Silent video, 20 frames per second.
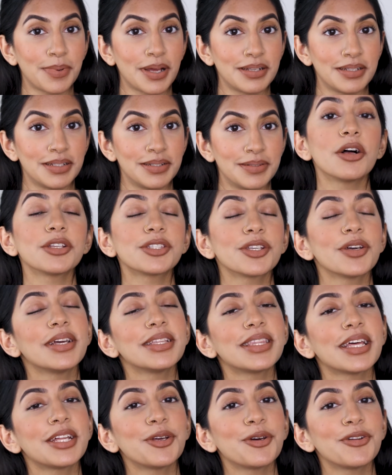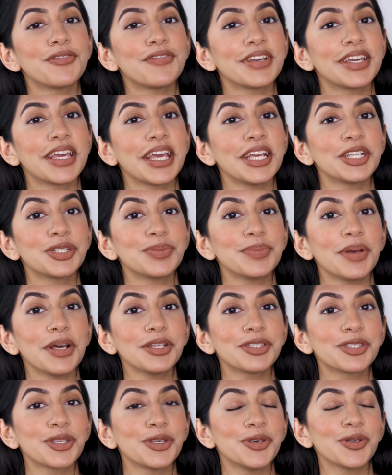button. Also hit that notification
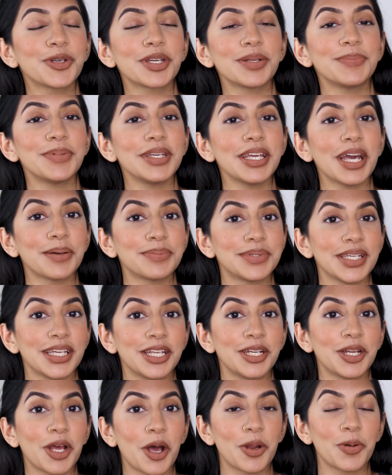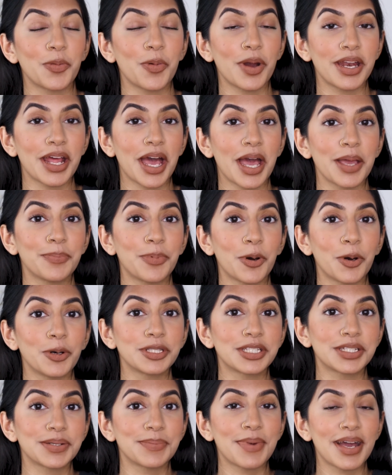bell so you can be updated on when I
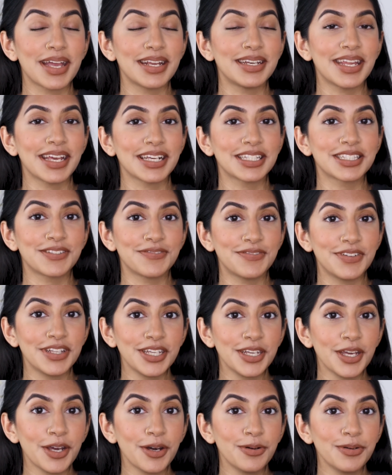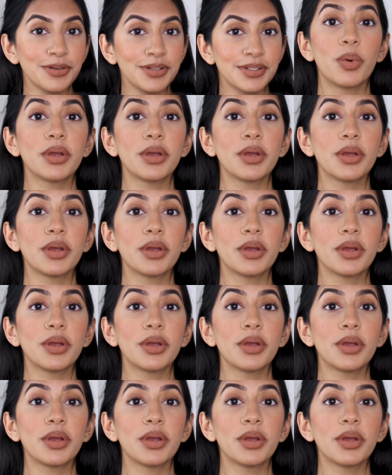post my next video.